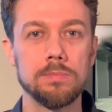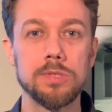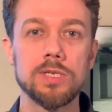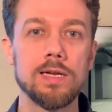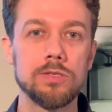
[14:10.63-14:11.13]

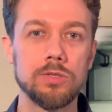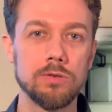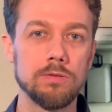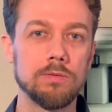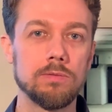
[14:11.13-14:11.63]
besides
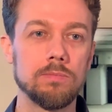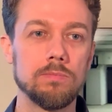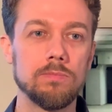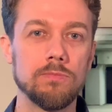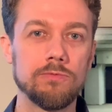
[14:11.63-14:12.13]
the
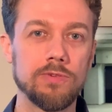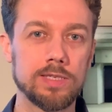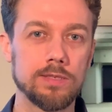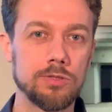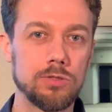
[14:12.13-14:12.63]

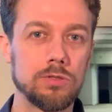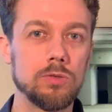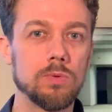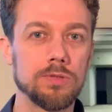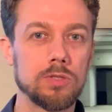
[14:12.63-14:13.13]
fact that
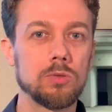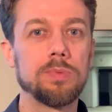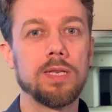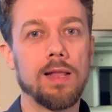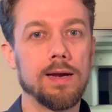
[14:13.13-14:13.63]
you want it to
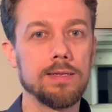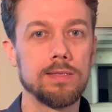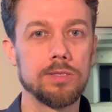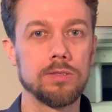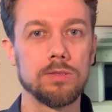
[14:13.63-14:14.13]
be
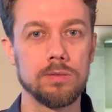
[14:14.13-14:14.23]
light,